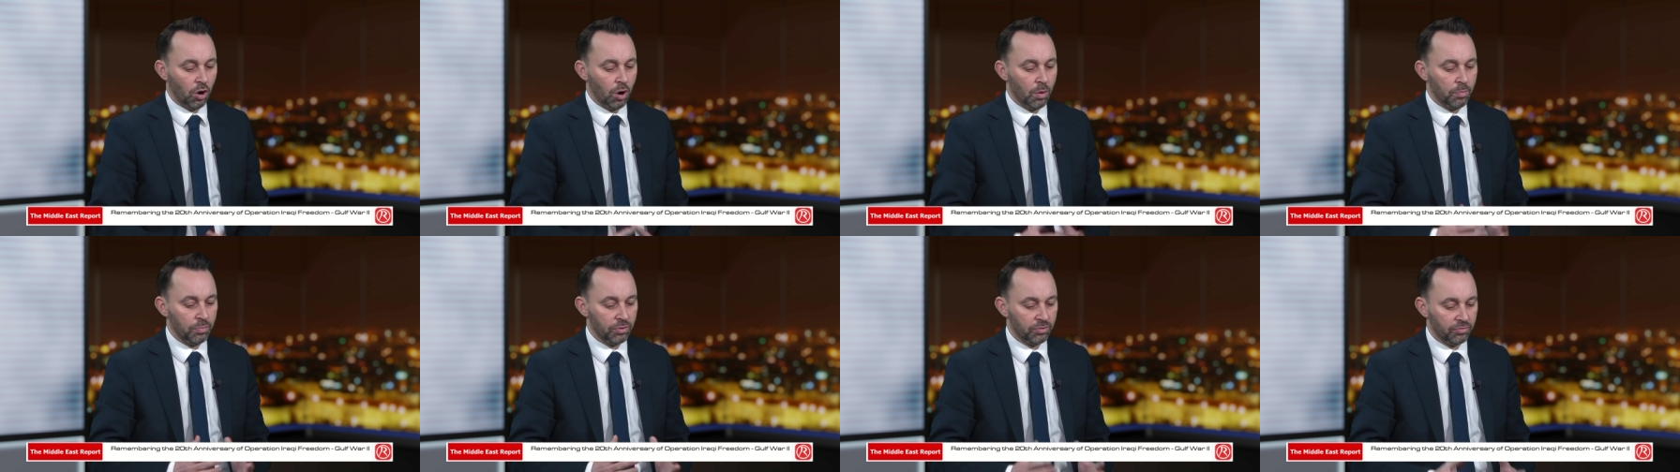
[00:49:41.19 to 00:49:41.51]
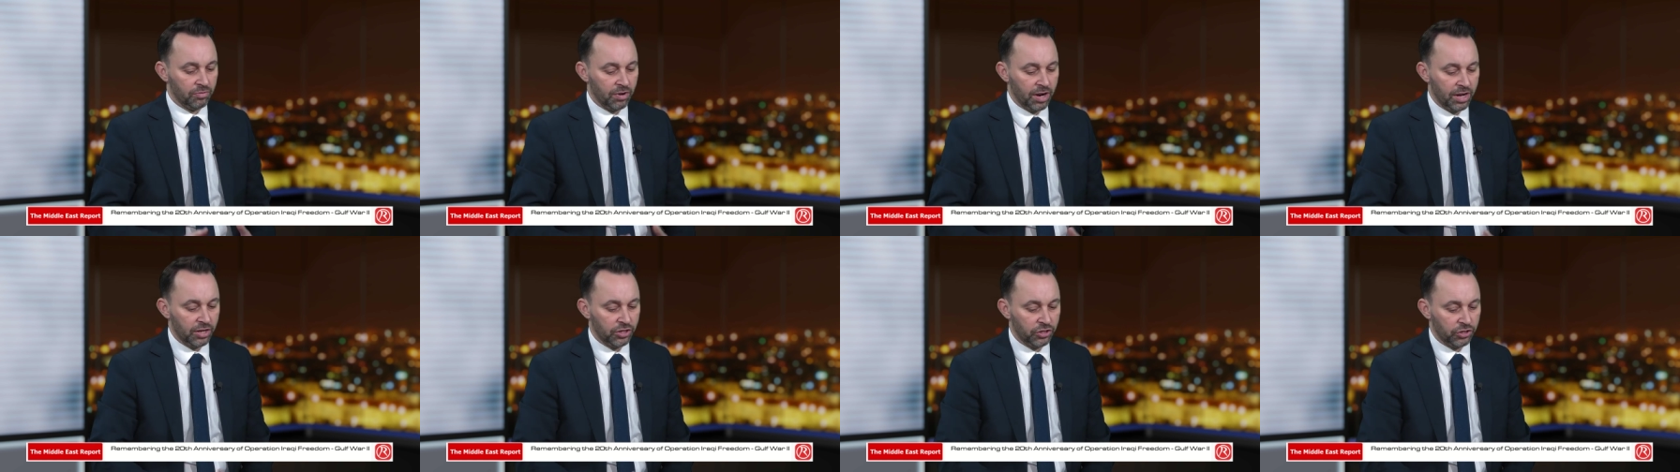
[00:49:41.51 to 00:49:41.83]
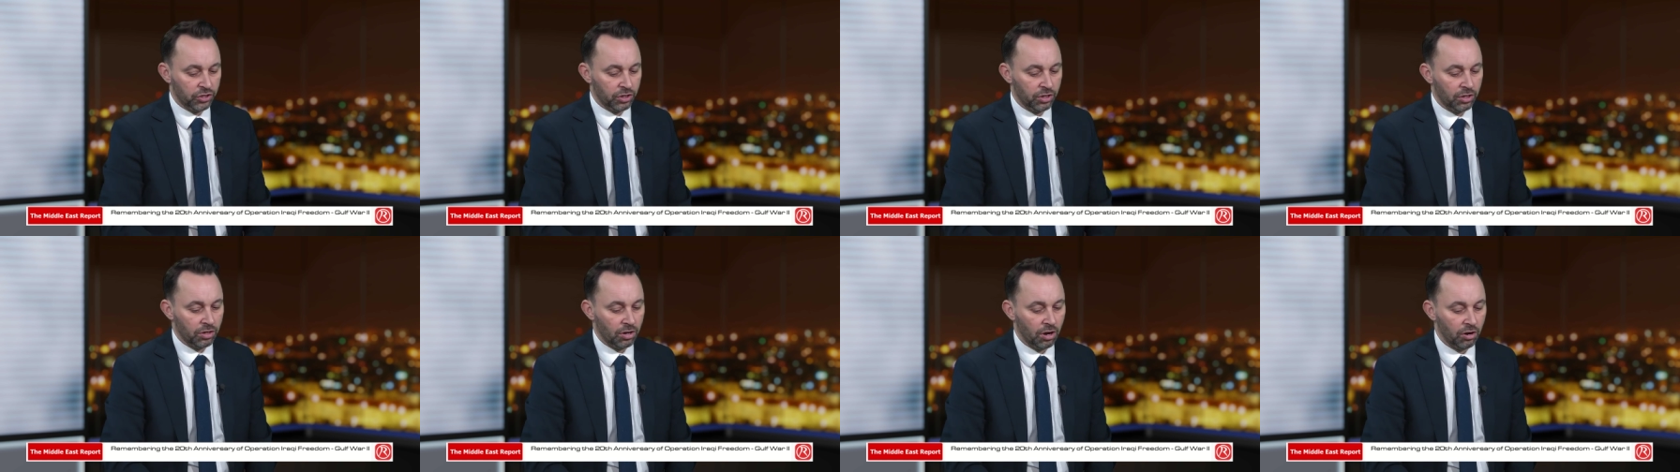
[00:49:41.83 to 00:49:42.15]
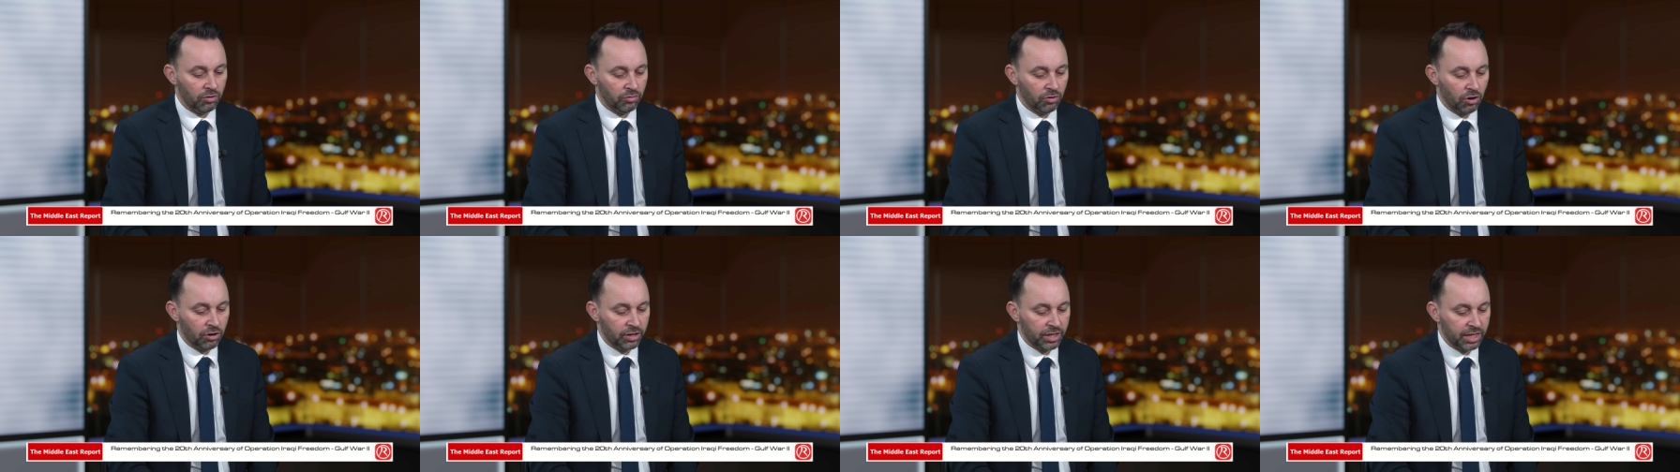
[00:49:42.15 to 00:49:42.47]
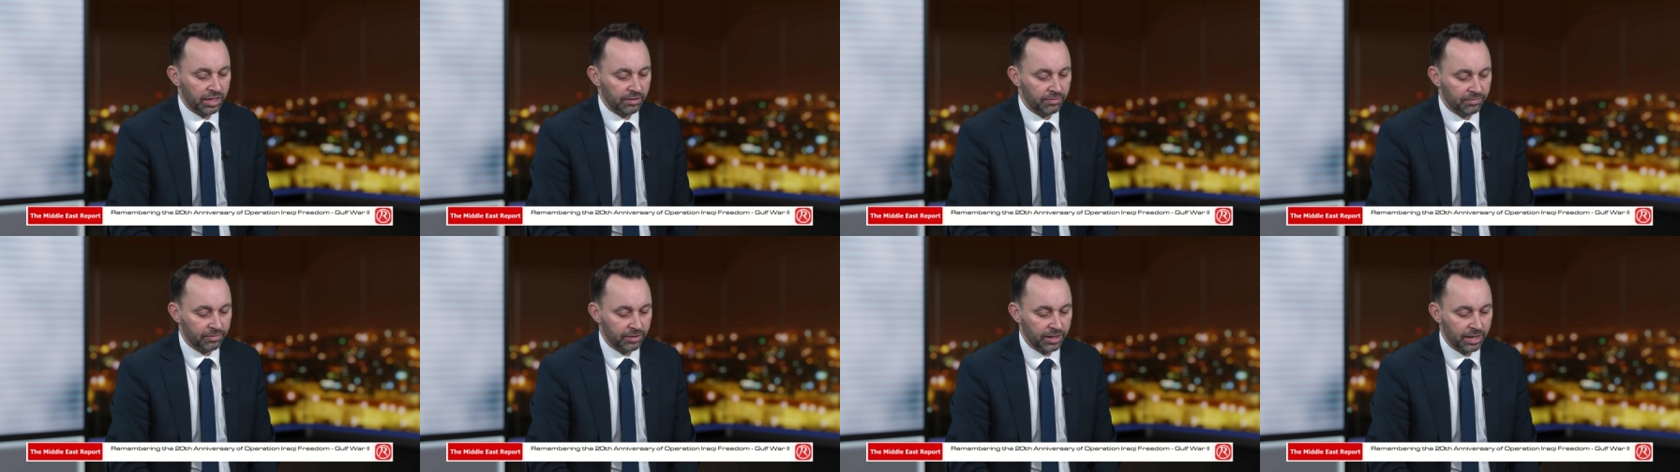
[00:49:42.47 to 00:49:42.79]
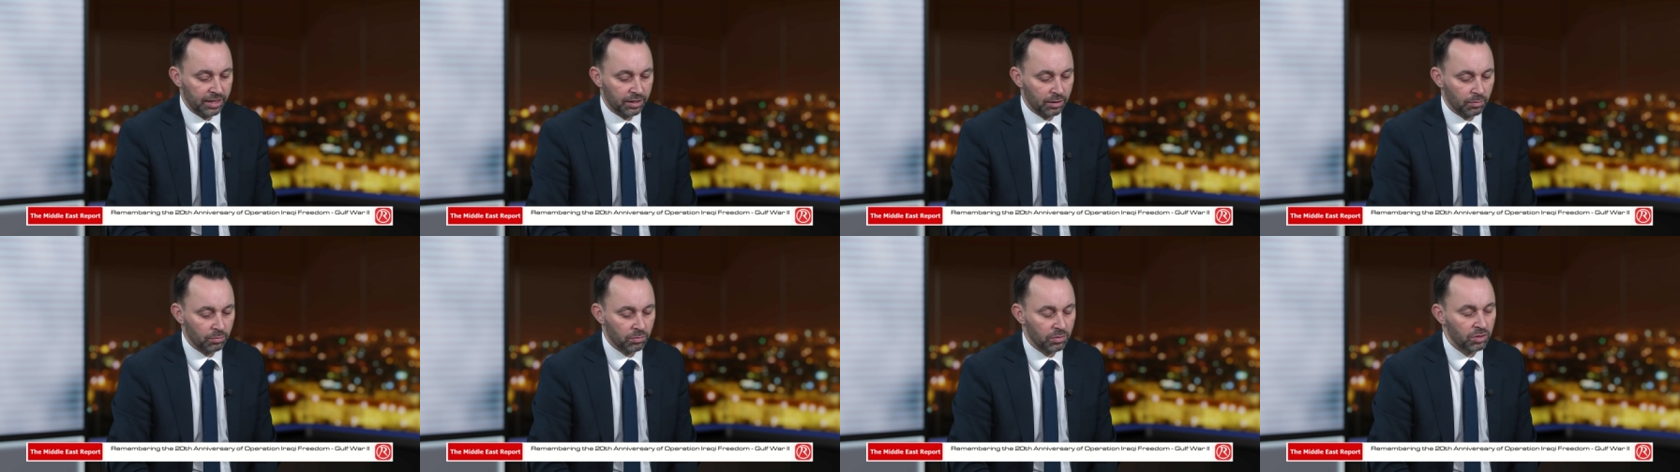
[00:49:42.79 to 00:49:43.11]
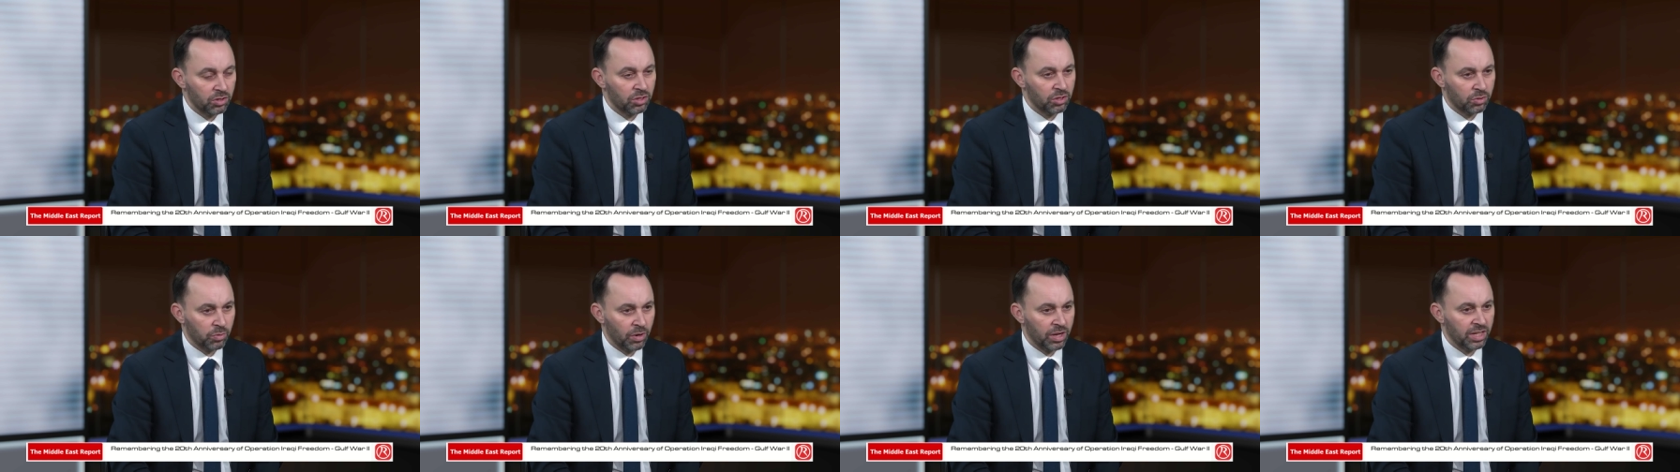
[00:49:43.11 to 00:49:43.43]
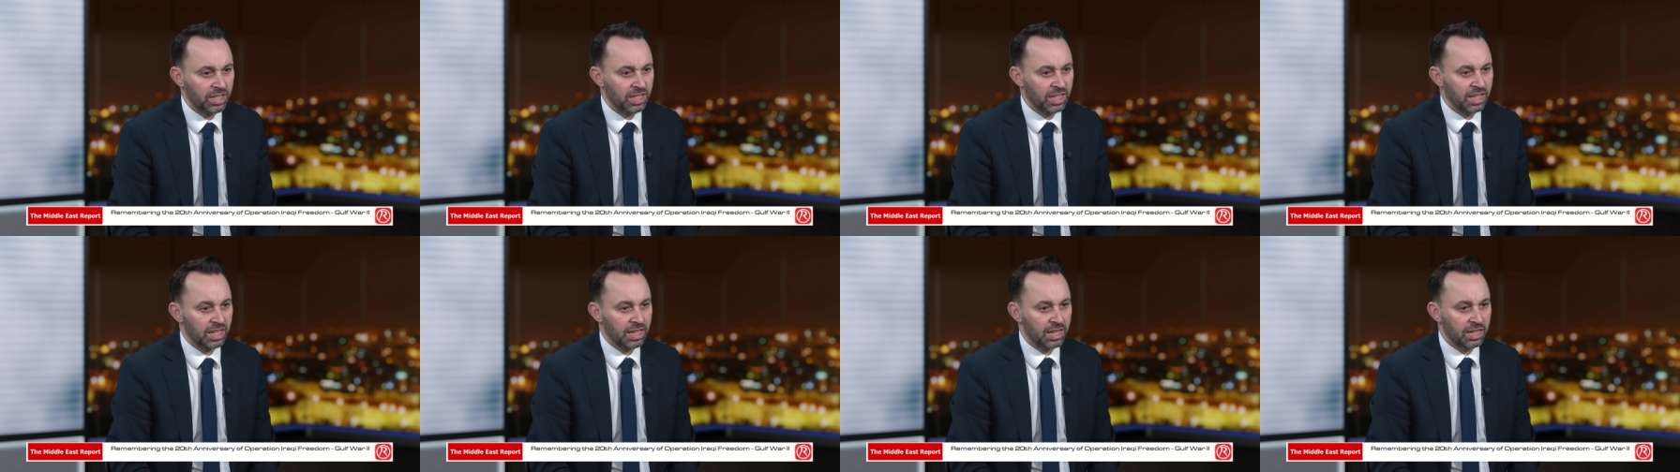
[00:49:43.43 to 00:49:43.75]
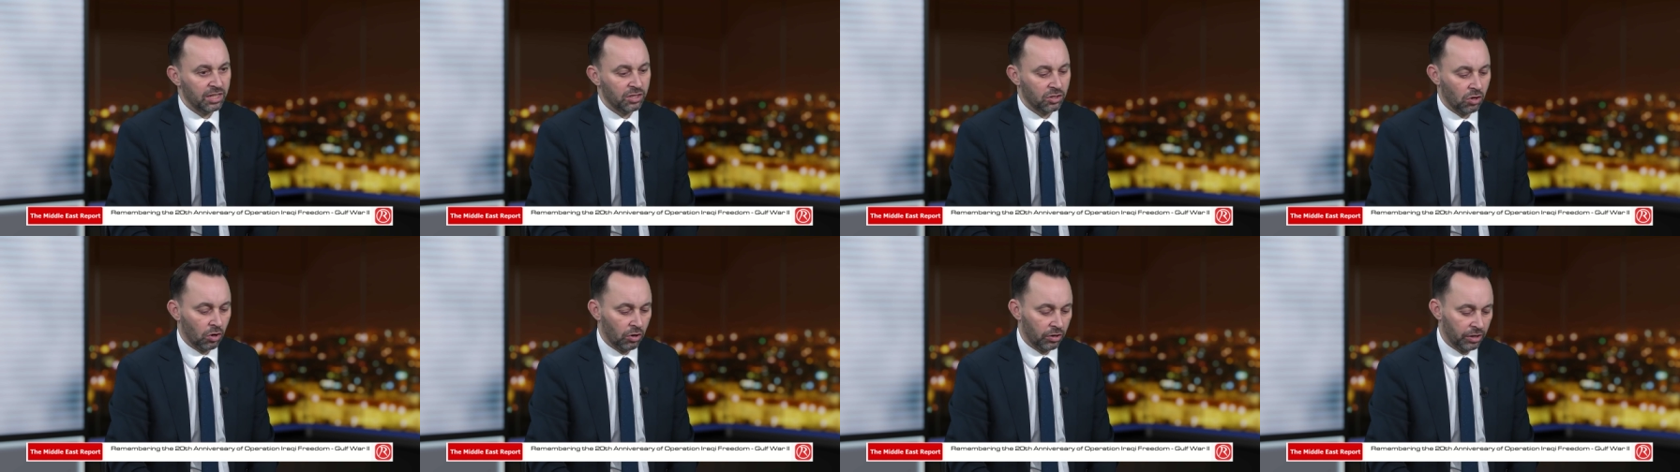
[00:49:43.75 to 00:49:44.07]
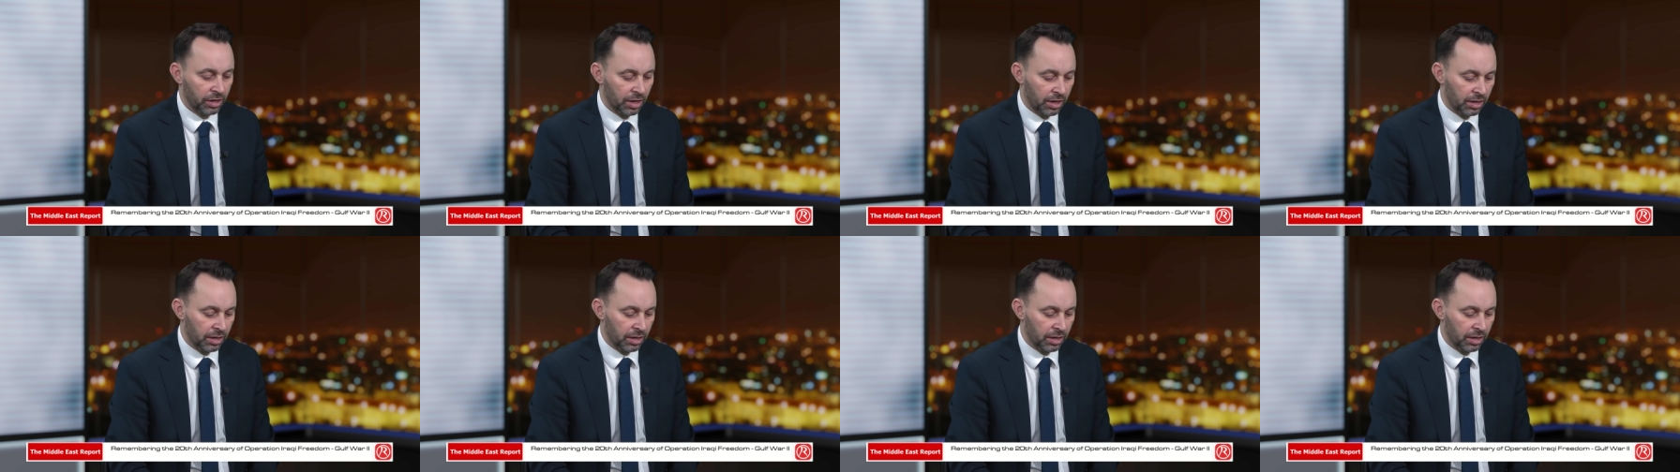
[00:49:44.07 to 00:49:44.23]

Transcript: Operation Iraqi Freedom 20 years on?